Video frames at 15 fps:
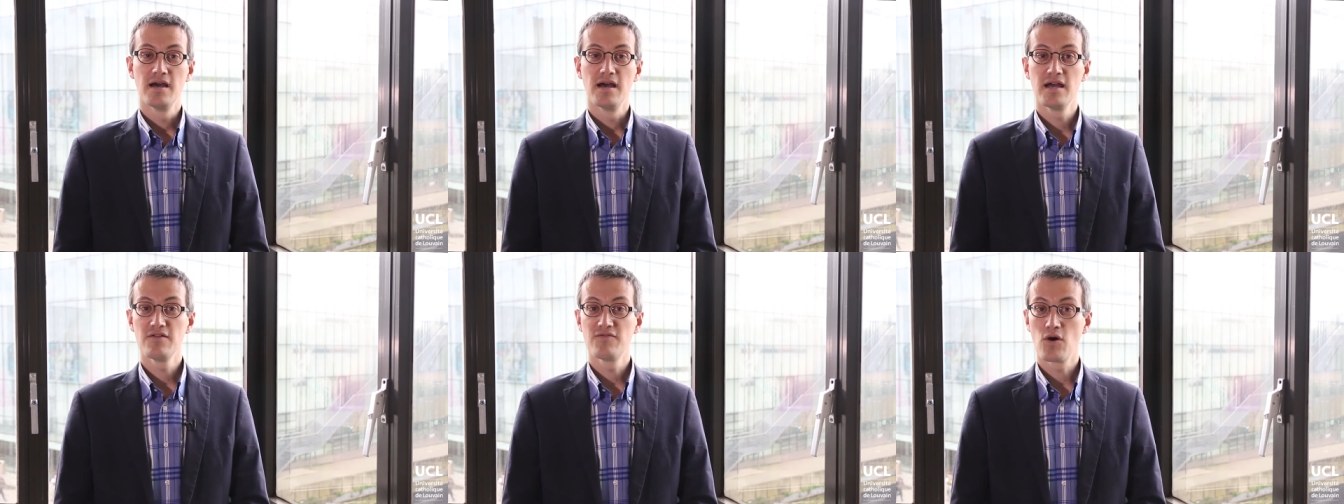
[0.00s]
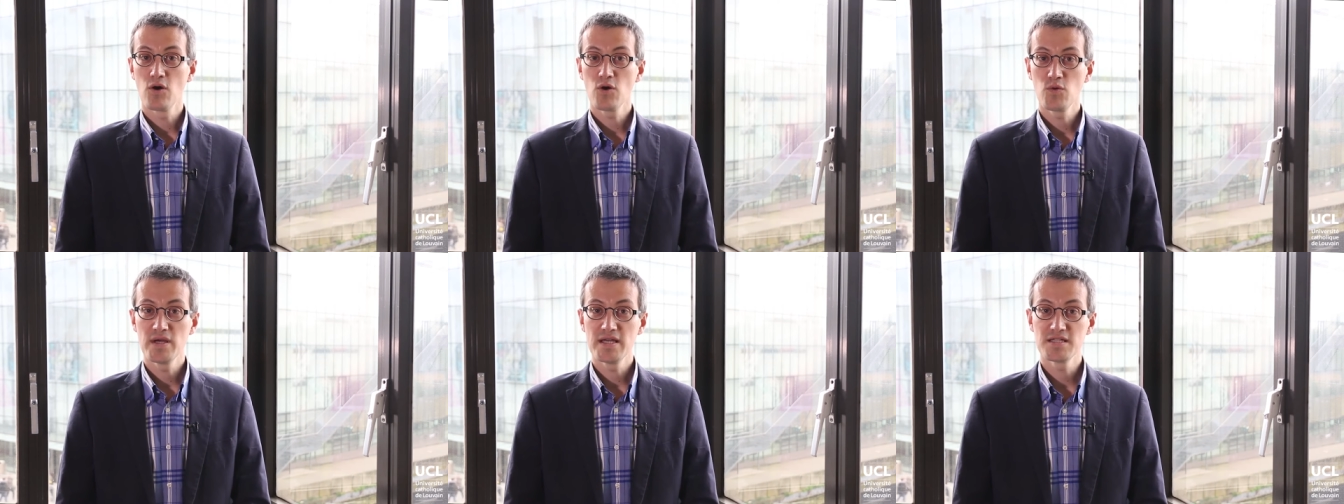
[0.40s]
have
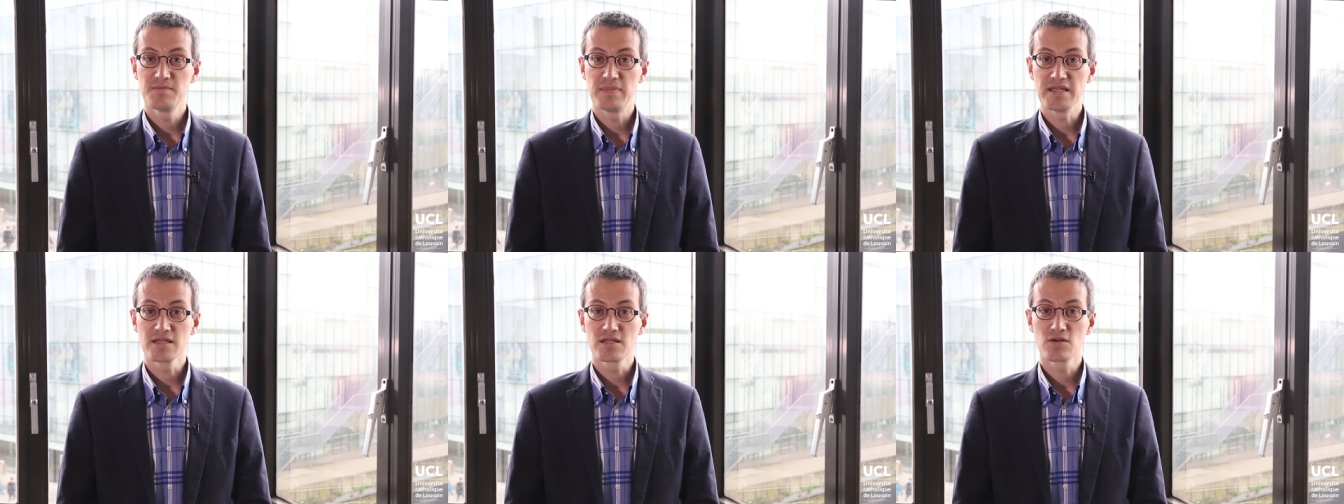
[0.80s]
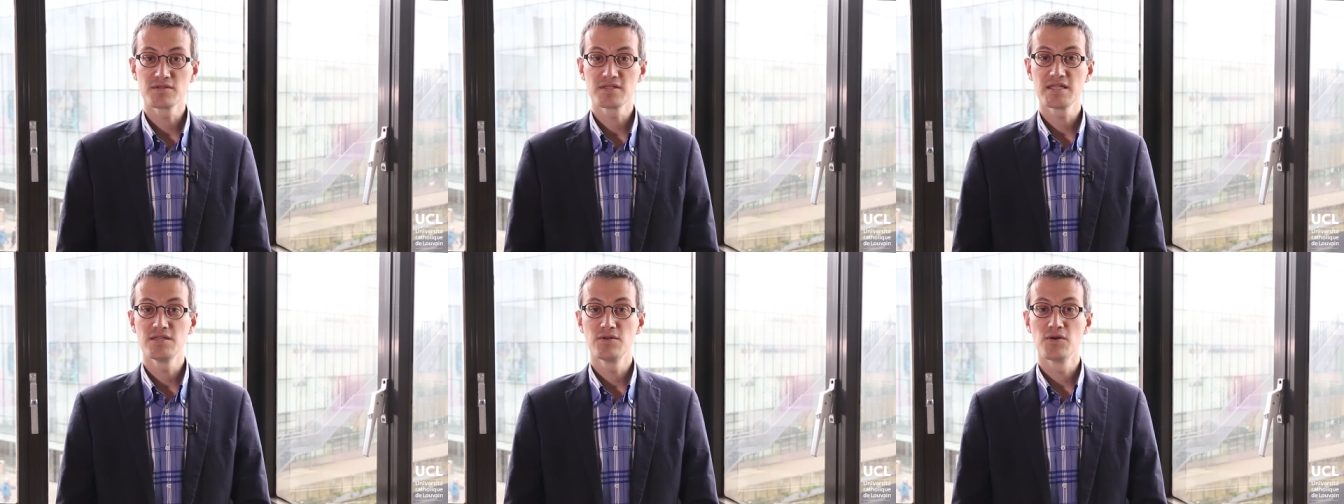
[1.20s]
always been
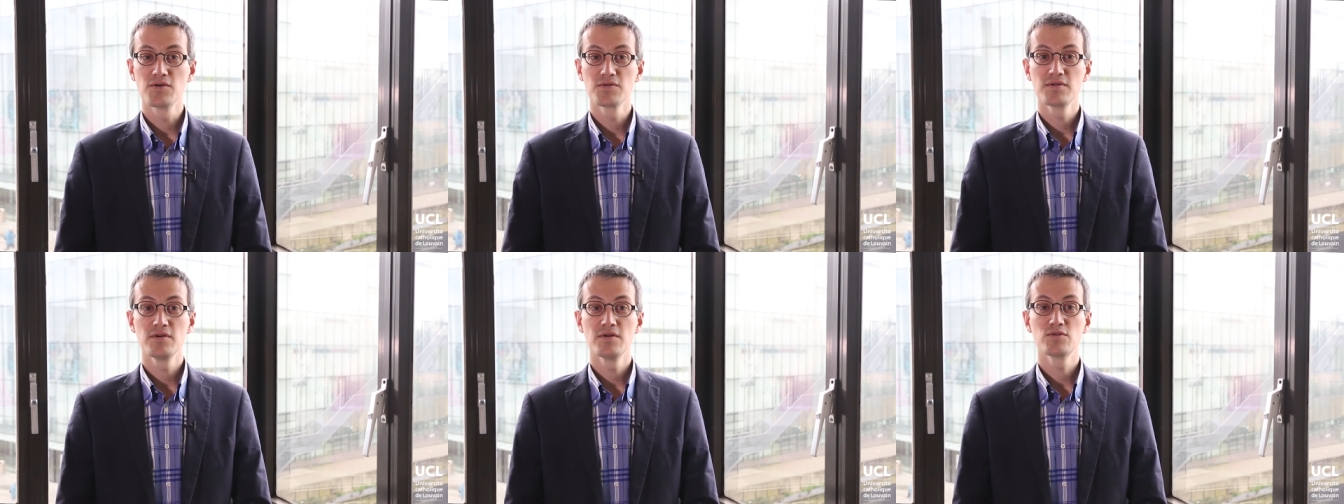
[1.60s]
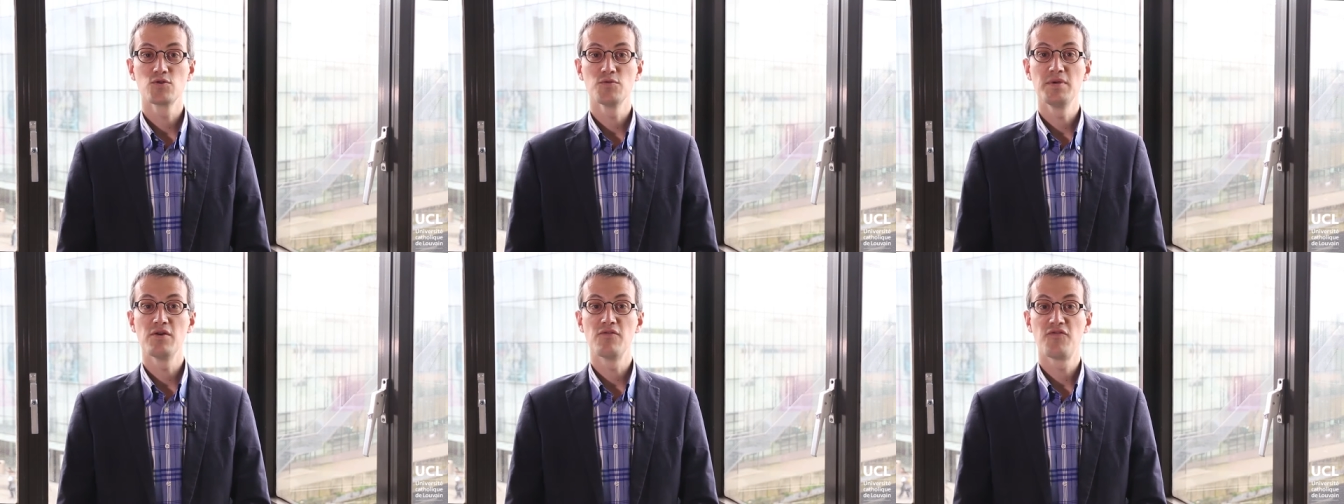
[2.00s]
considered
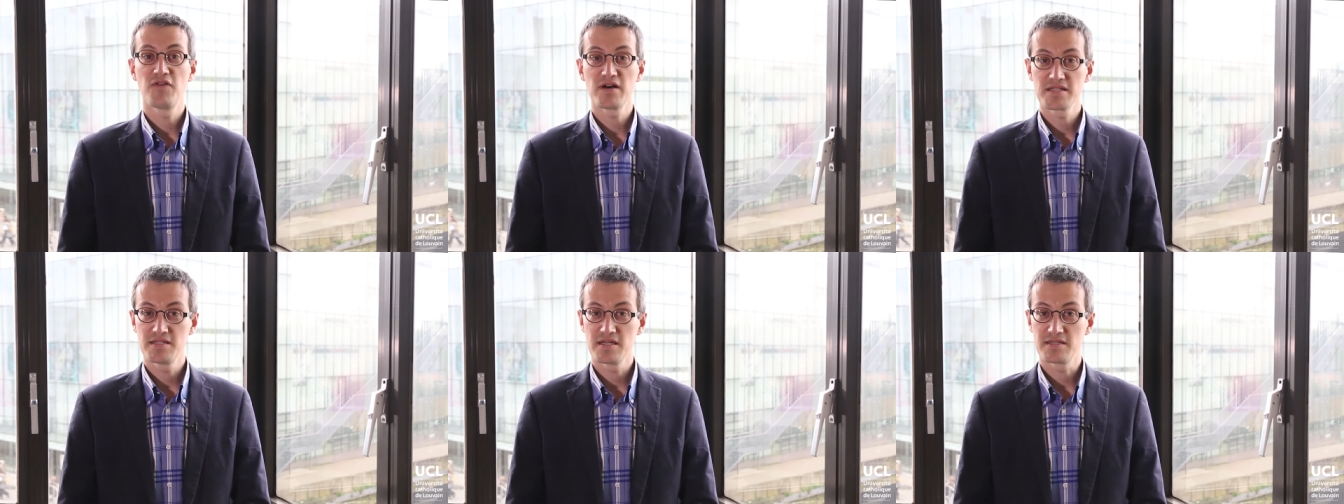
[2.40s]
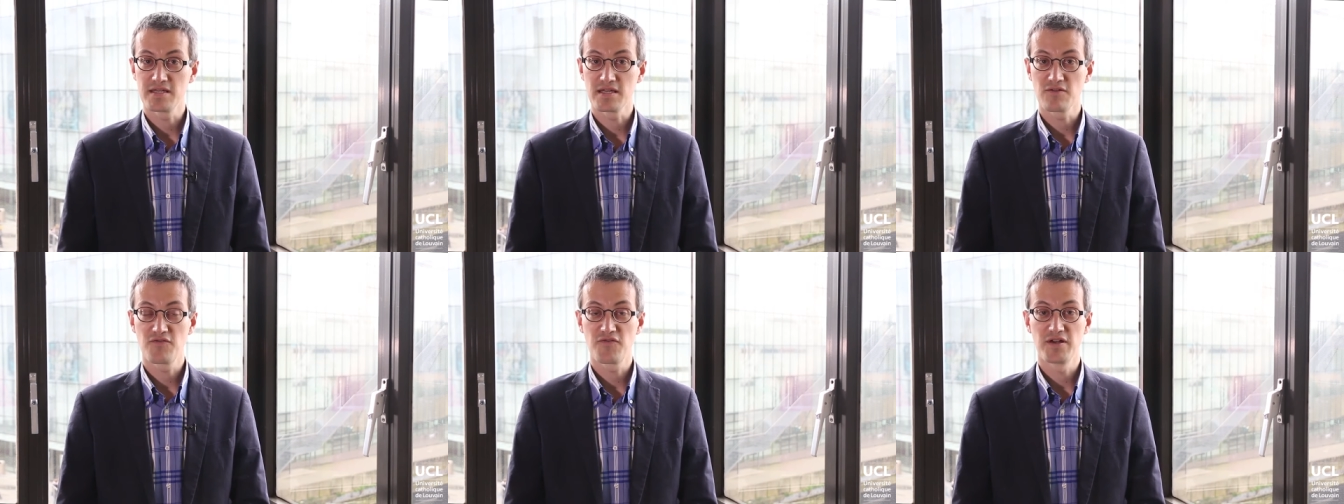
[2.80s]
to be a
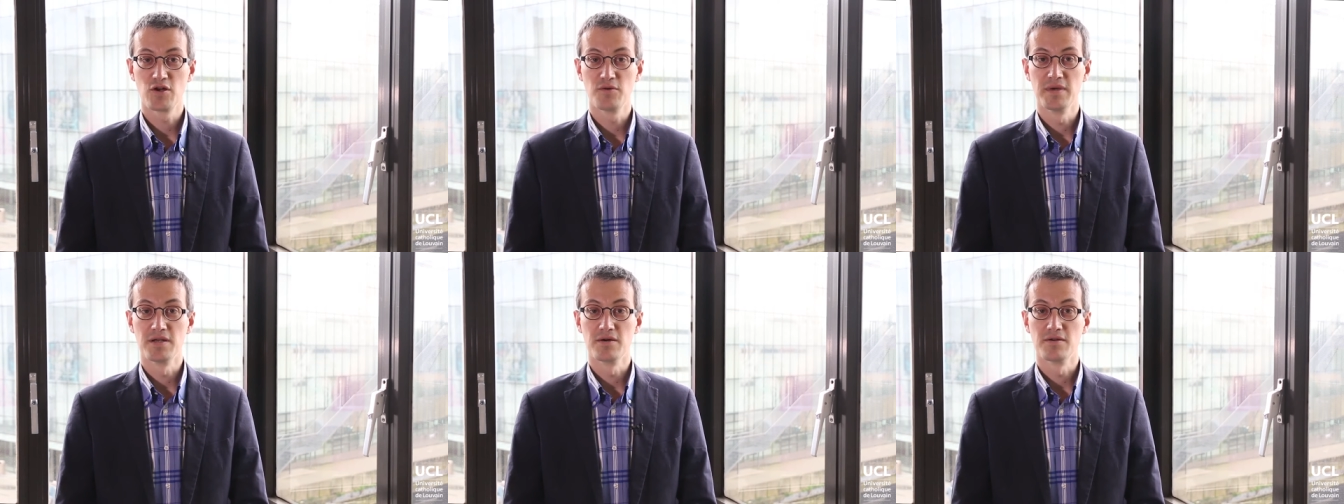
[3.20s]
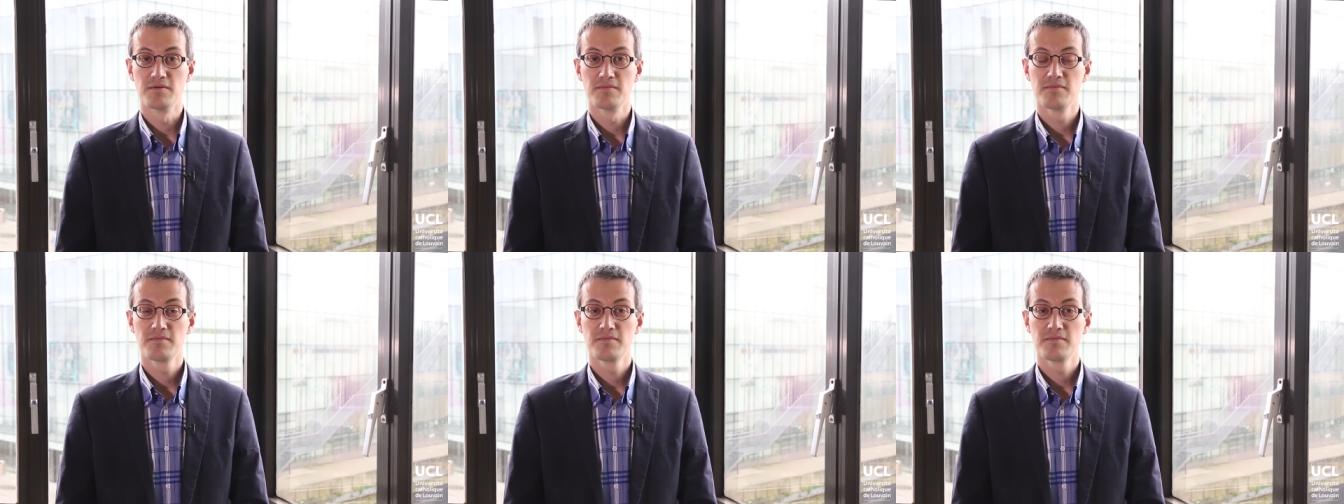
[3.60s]
fascinating phenomenon.